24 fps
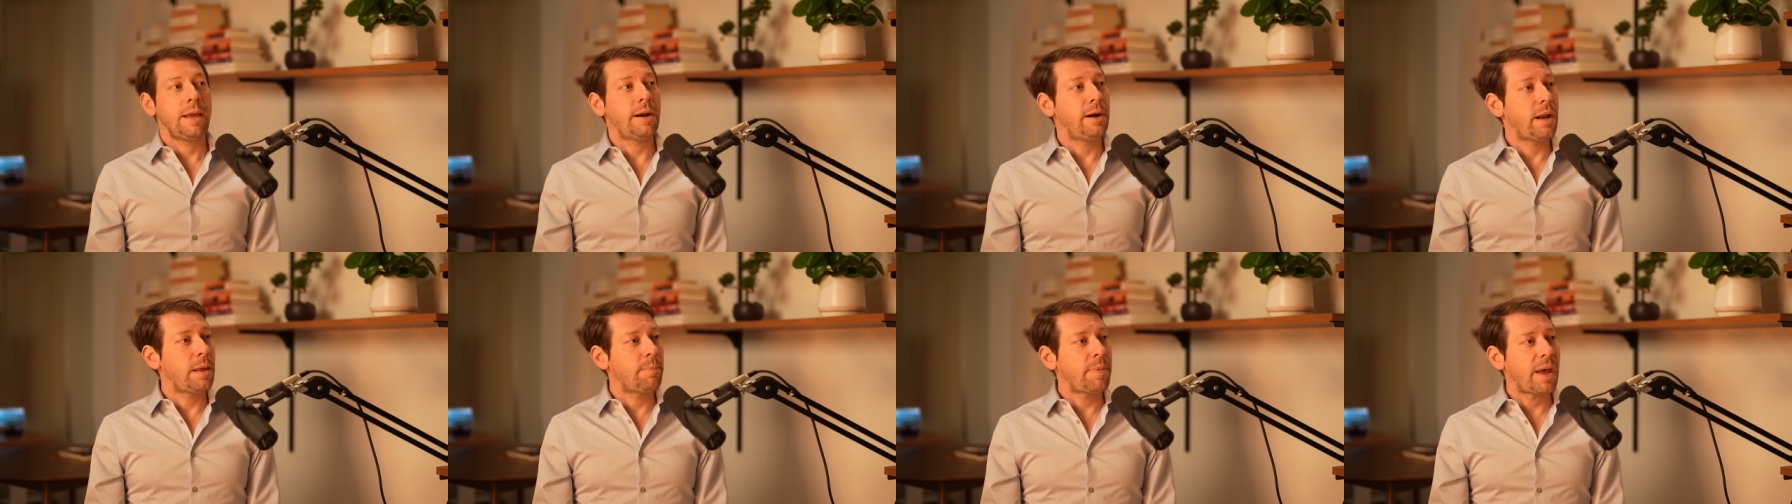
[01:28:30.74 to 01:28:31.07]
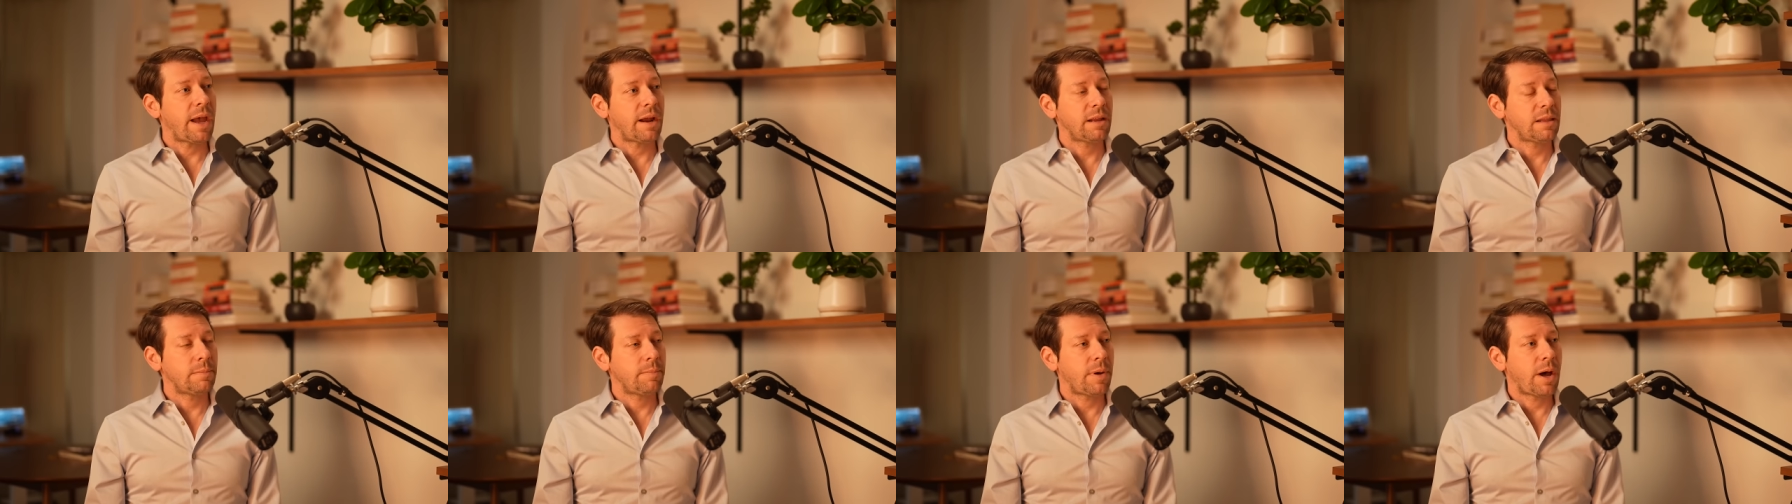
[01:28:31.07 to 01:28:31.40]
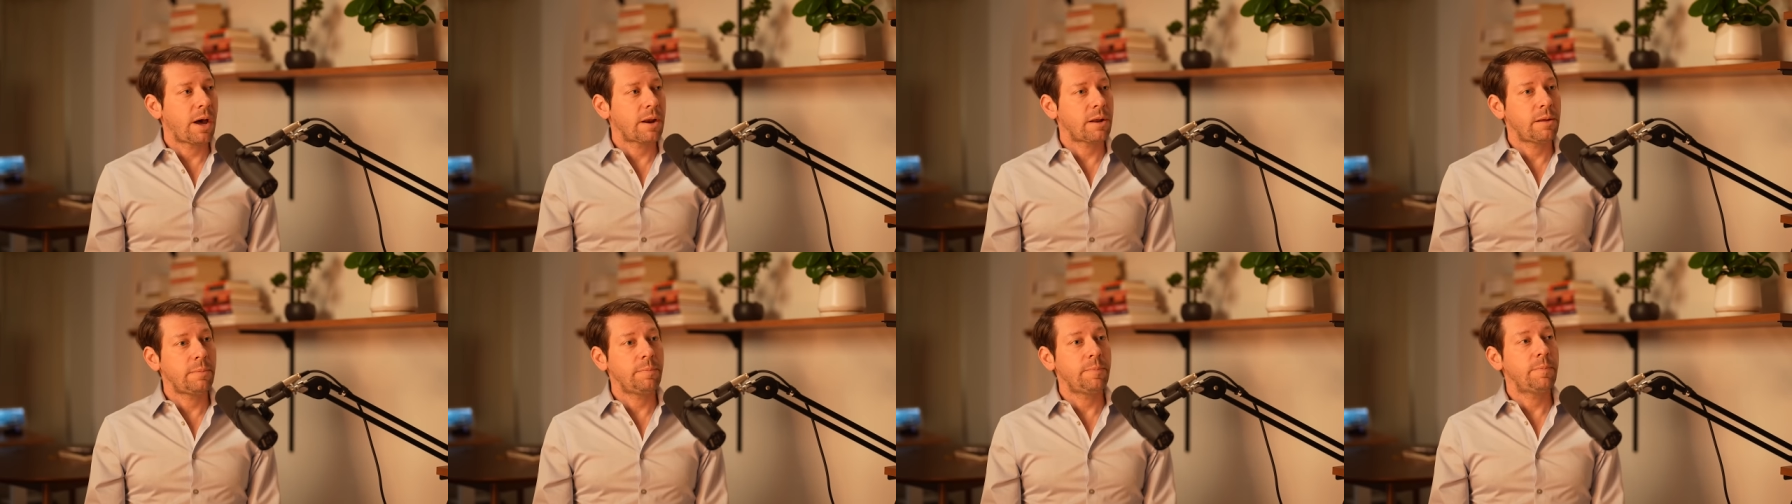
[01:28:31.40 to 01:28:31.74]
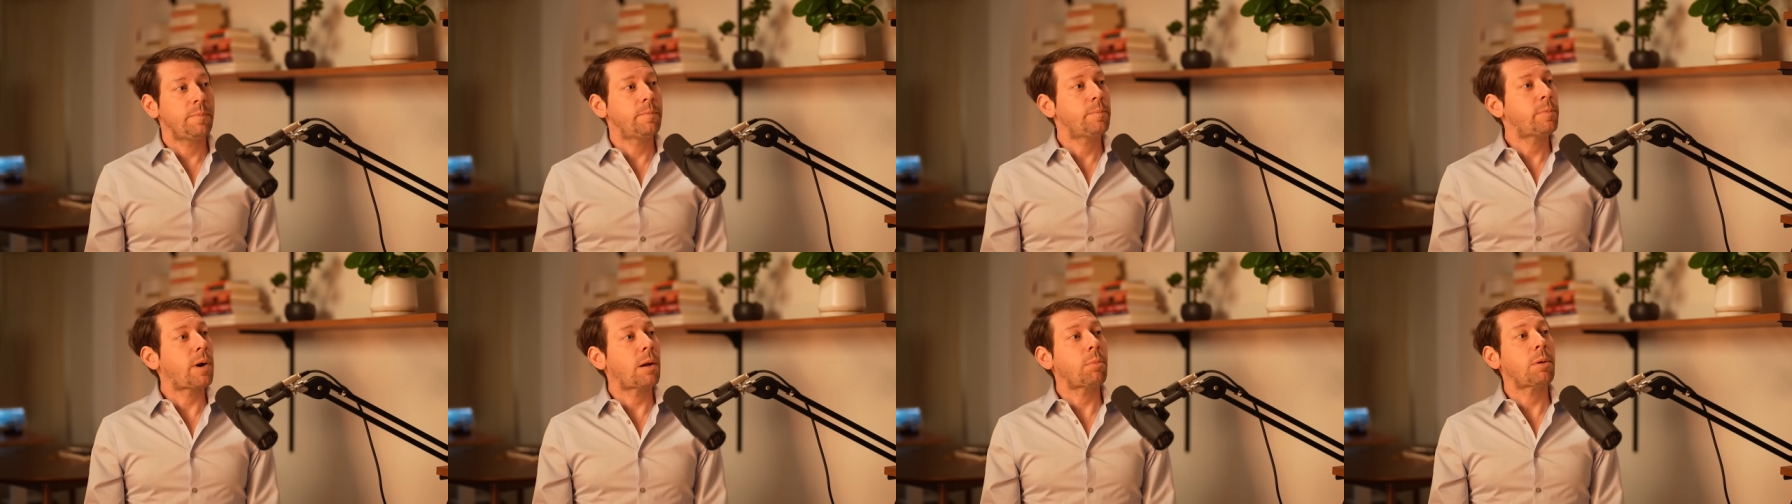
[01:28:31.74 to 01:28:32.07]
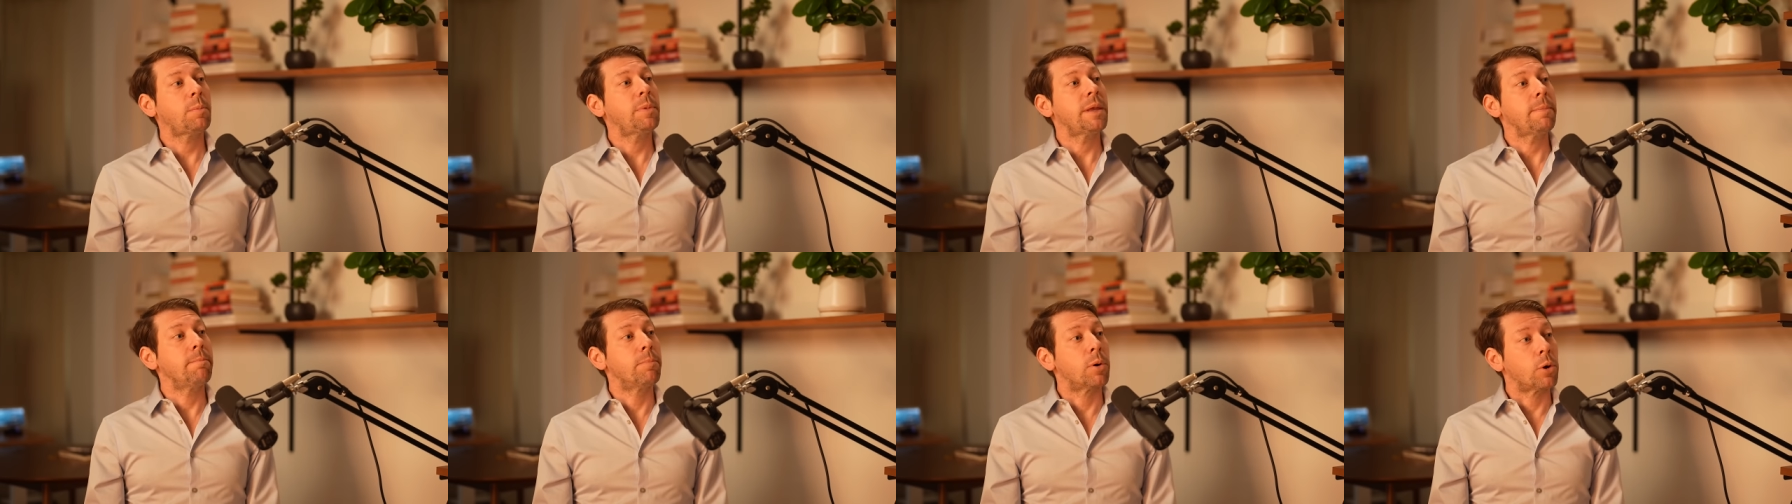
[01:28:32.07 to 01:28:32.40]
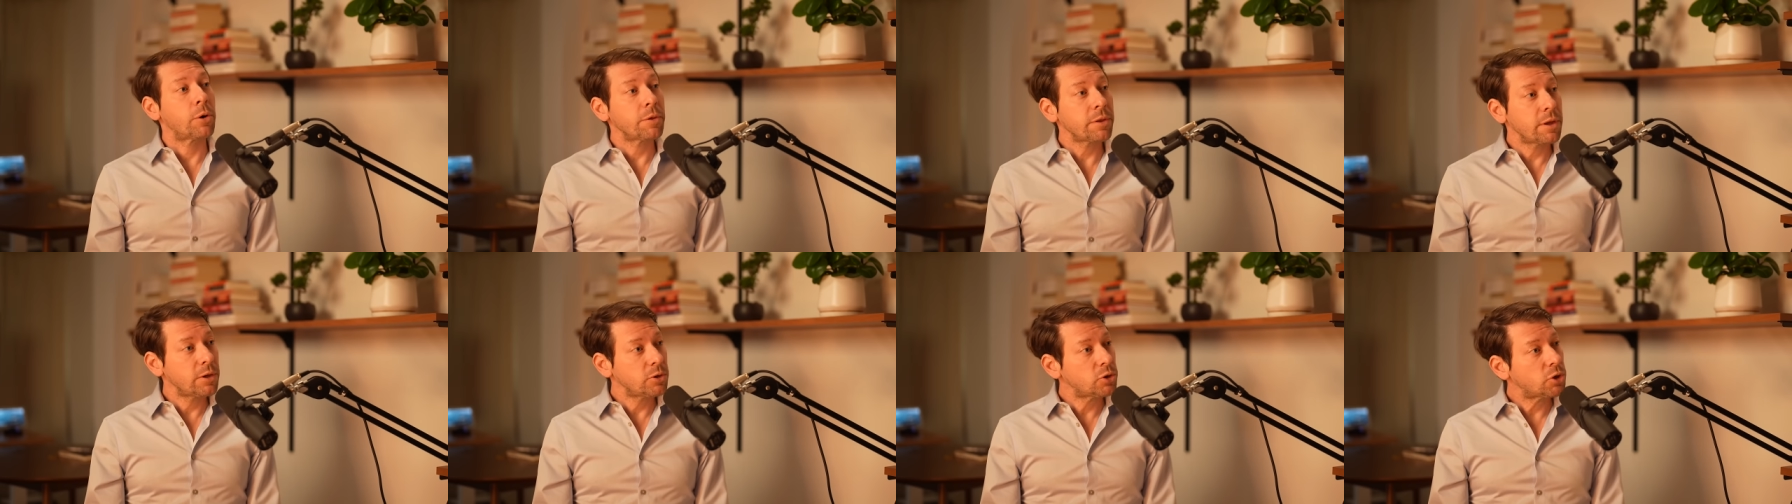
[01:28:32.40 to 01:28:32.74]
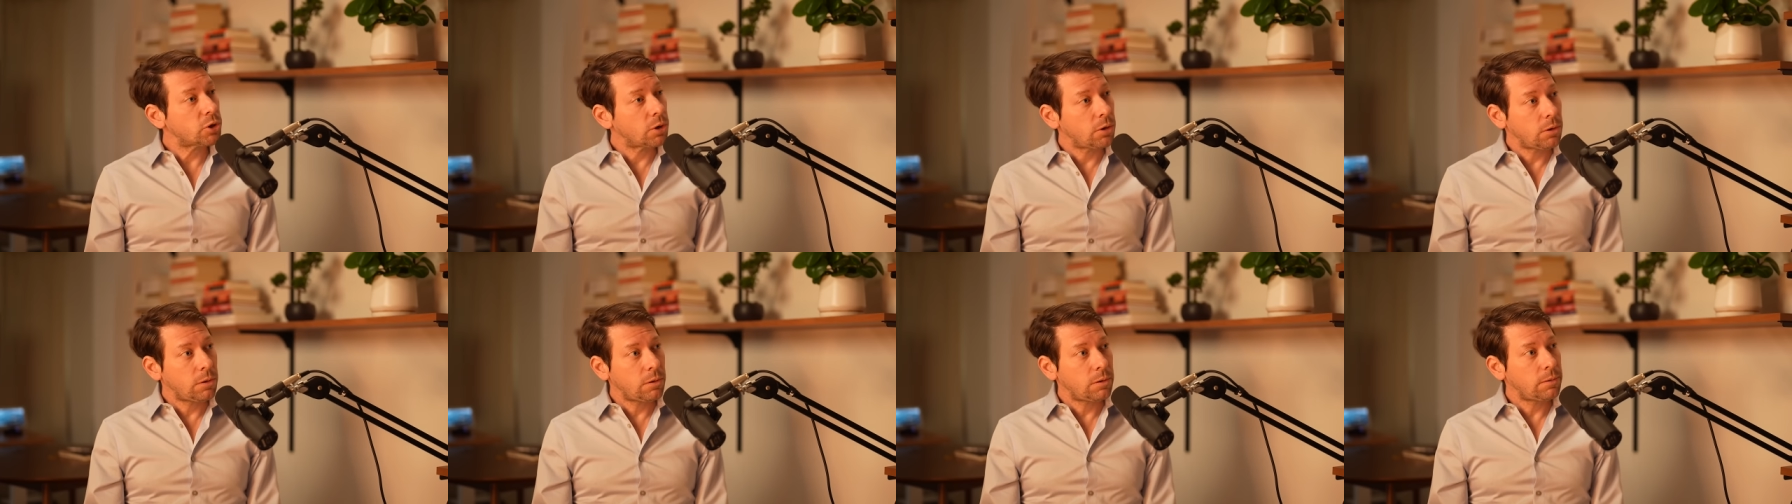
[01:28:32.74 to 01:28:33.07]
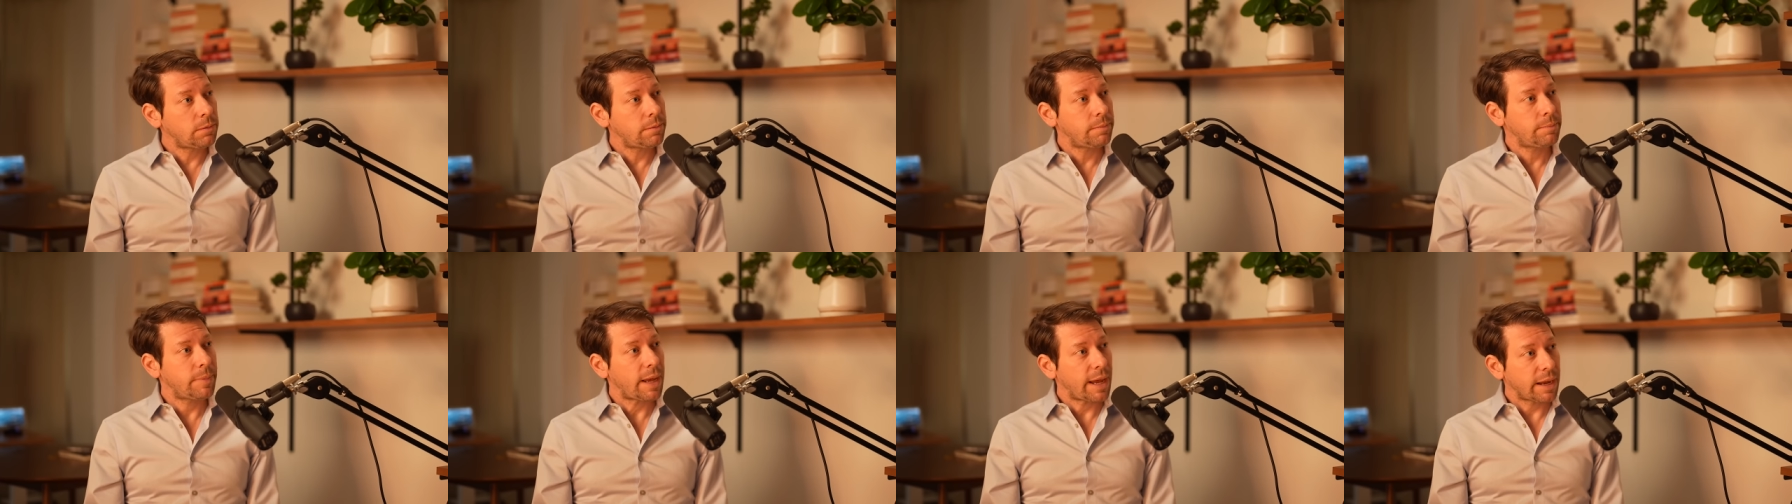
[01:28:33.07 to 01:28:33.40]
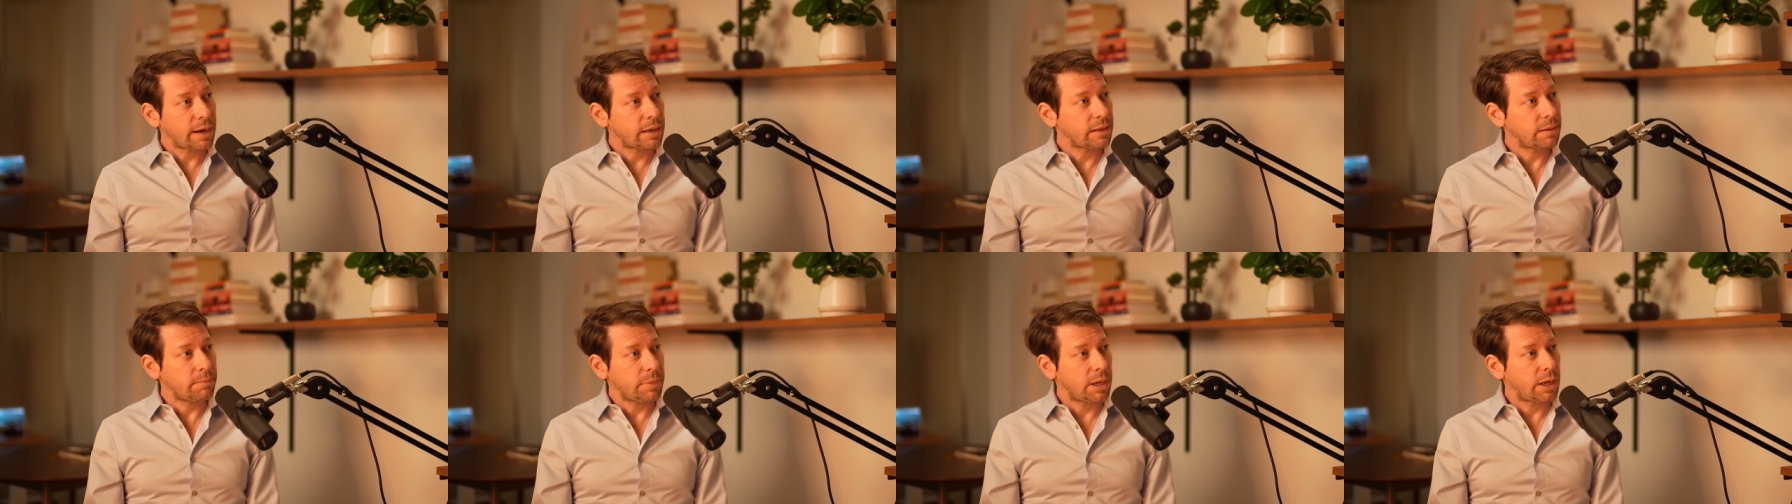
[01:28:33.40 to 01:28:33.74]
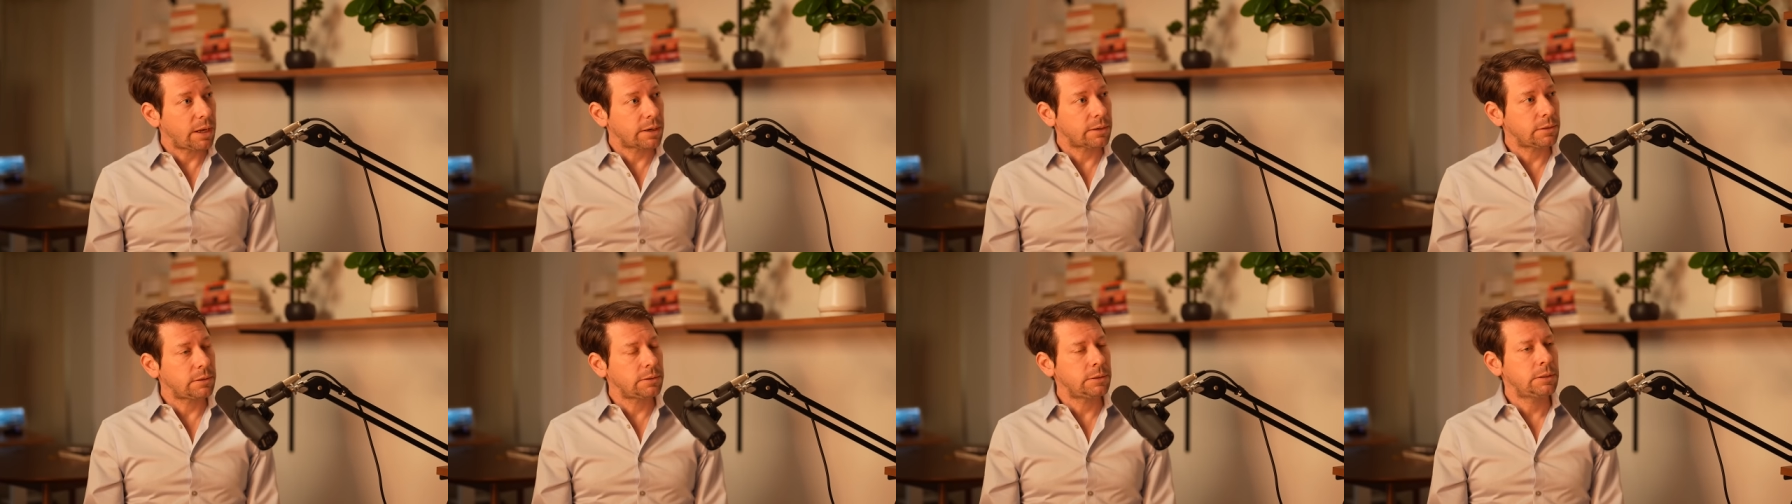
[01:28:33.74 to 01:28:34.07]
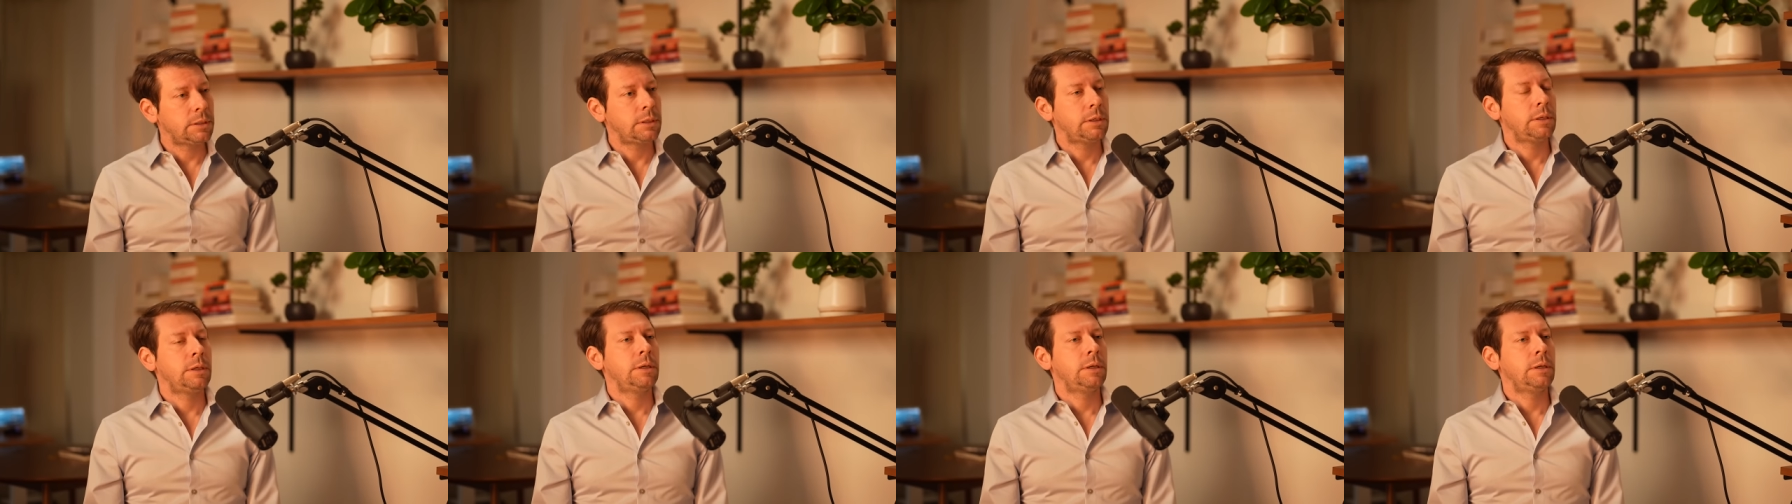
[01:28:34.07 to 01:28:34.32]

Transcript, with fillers: internet back in the bottle, probably birth control back in the bottle.